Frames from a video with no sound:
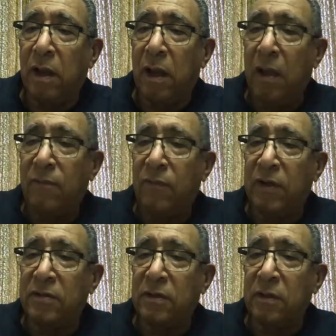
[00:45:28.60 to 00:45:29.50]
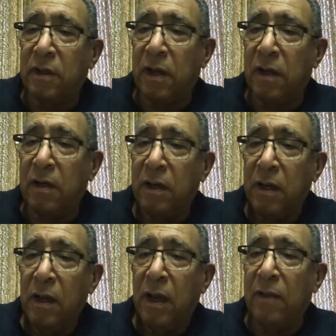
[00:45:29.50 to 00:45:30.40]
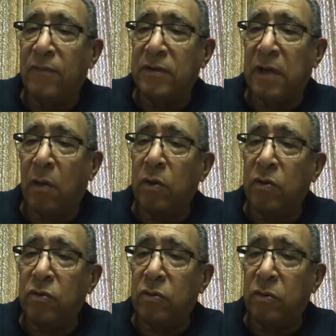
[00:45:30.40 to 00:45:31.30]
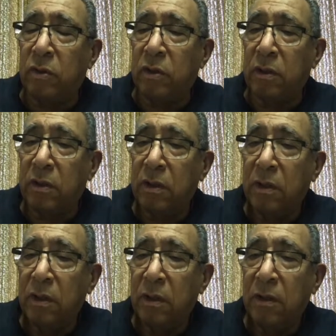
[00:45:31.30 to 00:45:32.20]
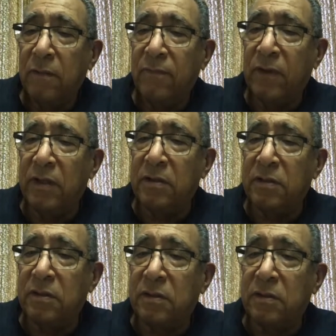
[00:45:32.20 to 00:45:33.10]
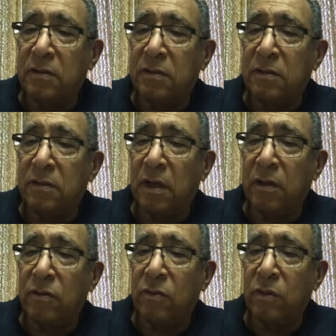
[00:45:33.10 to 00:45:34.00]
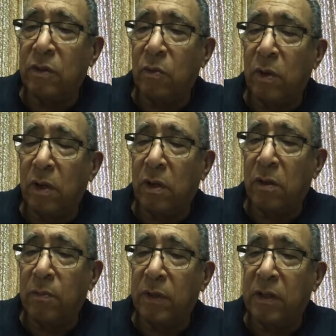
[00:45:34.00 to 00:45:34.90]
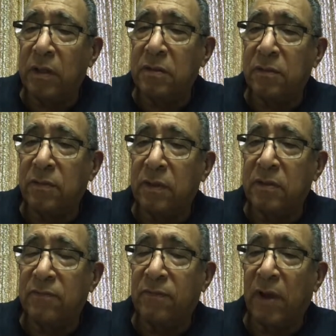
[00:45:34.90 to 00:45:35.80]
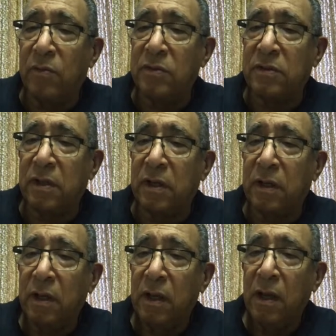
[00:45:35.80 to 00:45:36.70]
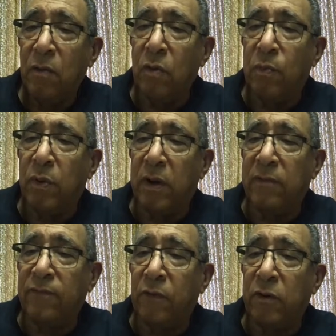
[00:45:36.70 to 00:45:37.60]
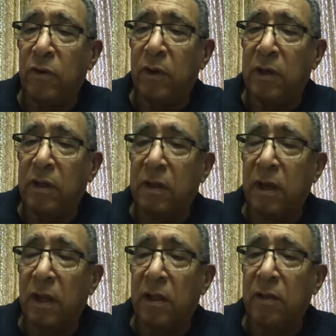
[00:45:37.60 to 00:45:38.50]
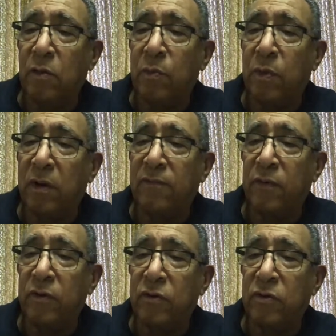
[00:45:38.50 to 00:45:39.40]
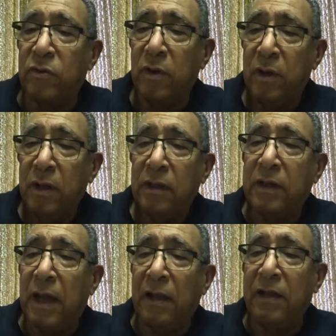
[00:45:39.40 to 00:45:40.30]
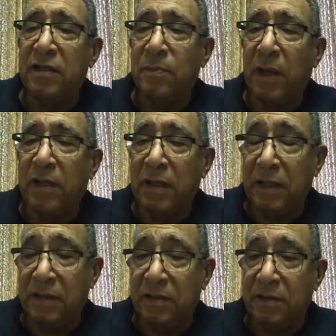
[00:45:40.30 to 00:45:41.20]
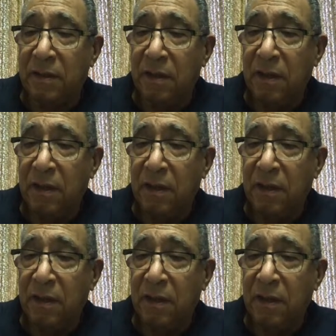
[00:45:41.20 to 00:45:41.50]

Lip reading: and Vincent. And hi, Vince, how are you doing? Vince is not doing well because of this virus thing. We're praying for you. And Kelly, we're praying for you too. Kelly is my niece.